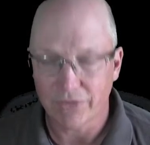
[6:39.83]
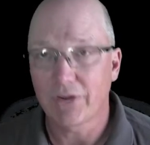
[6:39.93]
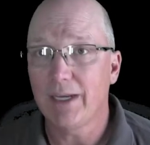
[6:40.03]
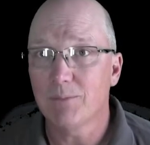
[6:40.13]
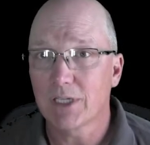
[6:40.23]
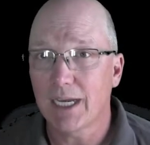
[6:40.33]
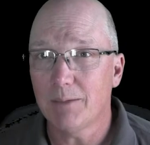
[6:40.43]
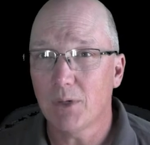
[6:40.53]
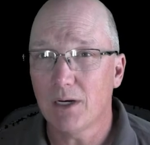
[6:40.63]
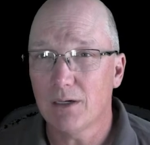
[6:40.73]
the same
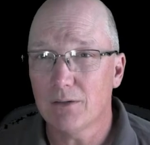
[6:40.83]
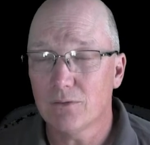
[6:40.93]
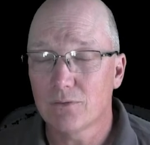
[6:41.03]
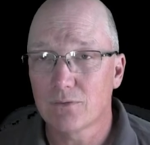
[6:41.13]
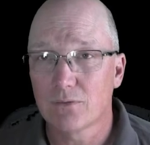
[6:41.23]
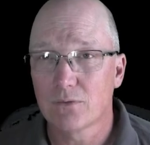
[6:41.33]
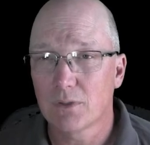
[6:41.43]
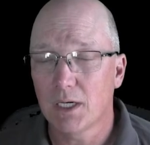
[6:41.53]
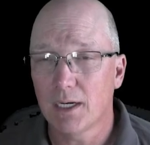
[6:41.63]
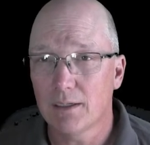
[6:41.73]
type of
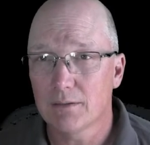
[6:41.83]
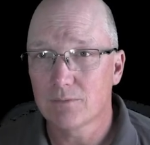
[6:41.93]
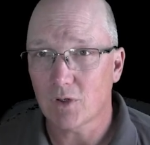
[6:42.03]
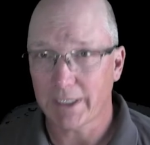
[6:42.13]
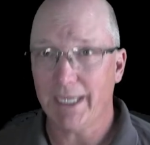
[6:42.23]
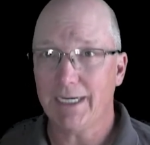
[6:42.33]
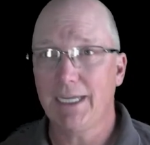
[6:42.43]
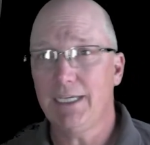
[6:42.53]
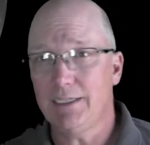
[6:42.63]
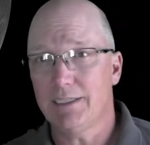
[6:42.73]

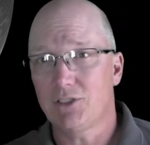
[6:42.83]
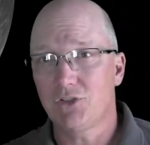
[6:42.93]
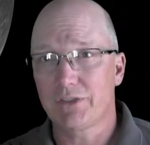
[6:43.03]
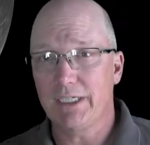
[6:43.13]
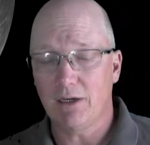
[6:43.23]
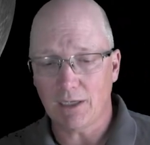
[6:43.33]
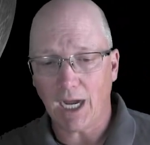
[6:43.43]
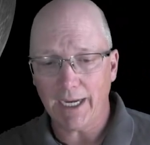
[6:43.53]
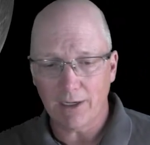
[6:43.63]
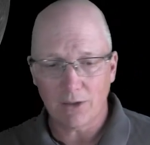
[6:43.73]
volcanic heating that you see on
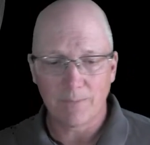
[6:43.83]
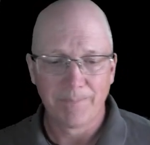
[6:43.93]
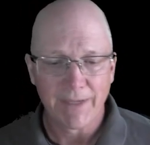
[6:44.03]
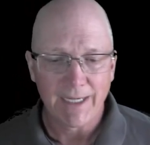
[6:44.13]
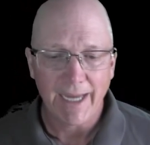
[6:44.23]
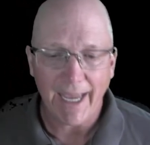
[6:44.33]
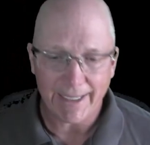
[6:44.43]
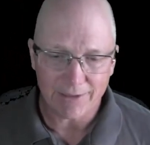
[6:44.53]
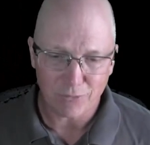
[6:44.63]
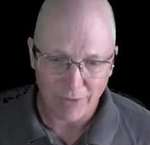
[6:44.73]
Io.
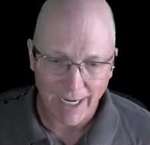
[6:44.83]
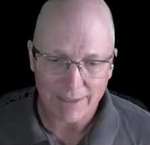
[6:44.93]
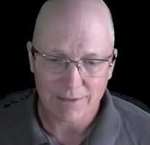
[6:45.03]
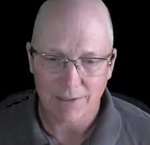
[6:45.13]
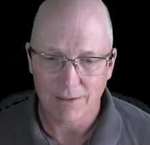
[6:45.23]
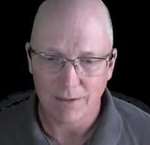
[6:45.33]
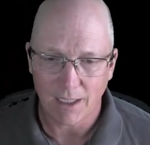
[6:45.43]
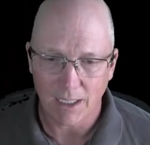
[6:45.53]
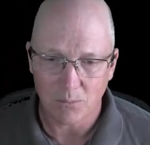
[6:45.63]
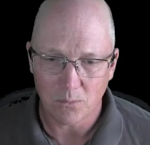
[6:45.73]
And in fact,
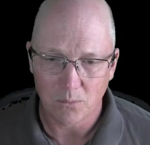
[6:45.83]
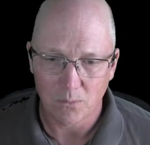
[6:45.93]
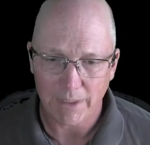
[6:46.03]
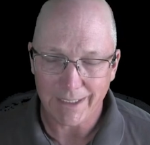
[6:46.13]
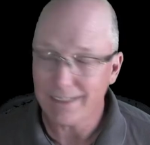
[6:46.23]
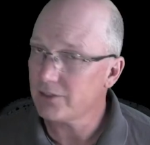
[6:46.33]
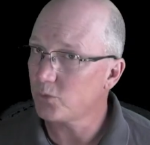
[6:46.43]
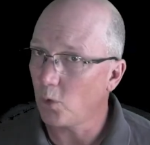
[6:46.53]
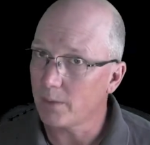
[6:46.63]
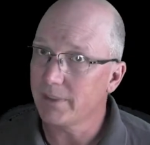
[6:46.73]
it
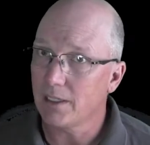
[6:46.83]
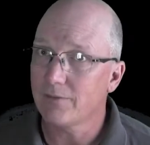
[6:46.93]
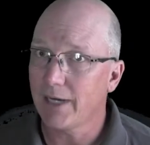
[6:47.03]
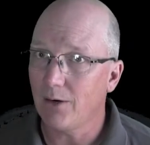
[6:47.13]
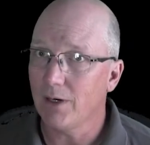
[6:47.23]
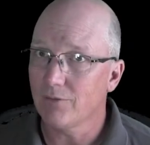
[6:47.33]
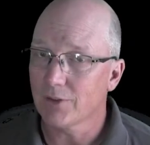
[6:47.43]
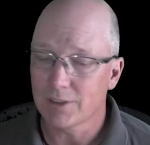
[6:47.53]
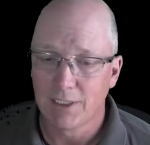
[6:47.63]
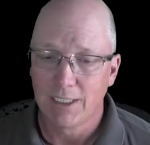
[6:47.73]
is warm enough,
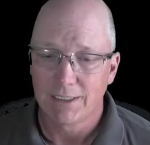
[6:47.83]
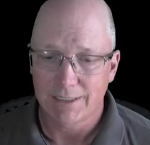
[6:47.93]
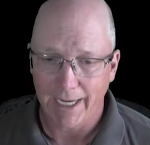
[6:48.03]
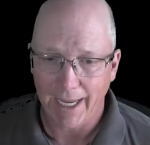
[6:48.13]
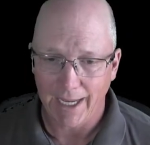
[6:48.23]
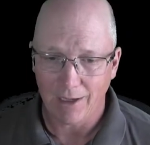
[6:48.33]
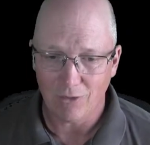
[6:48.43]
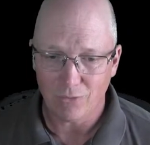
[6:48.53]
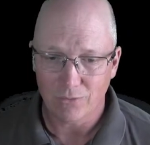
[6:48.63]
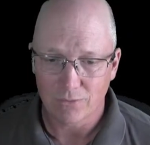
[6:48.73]
however, to
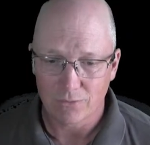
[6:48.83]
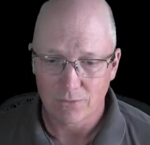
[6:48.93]
have